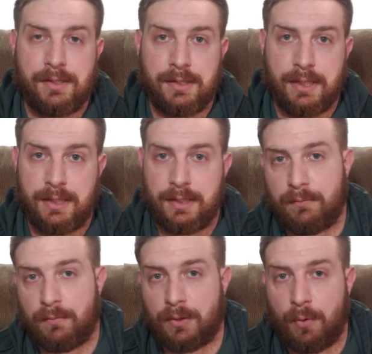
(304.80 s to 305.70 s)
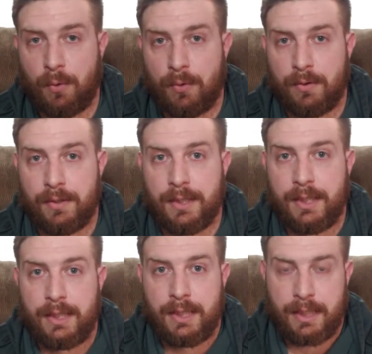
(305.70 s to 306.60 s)
that they record,
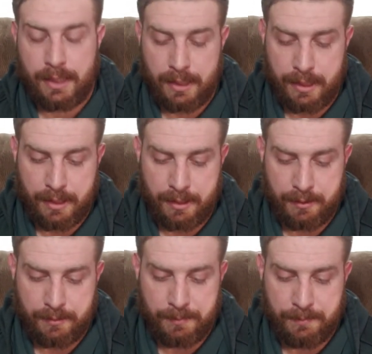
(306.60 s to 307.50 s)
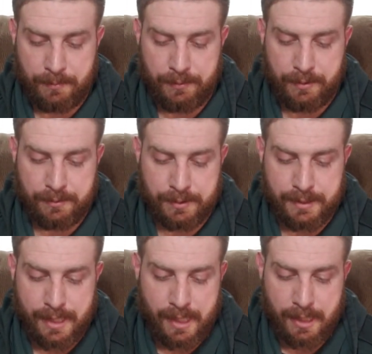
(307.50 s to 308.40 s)
the people that are
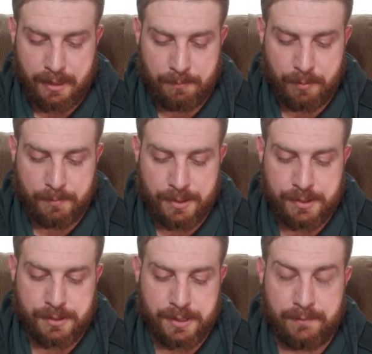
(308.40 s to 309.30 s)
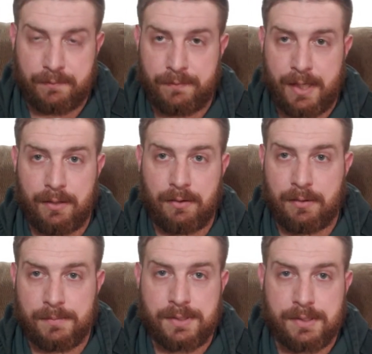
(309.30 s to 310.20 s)
denied permission to have a
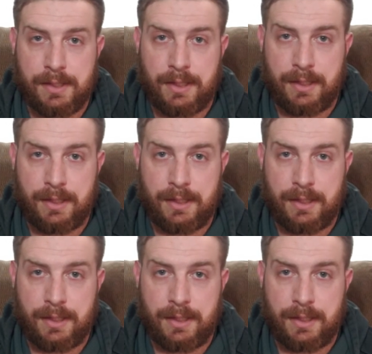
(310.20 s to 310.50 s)
firearms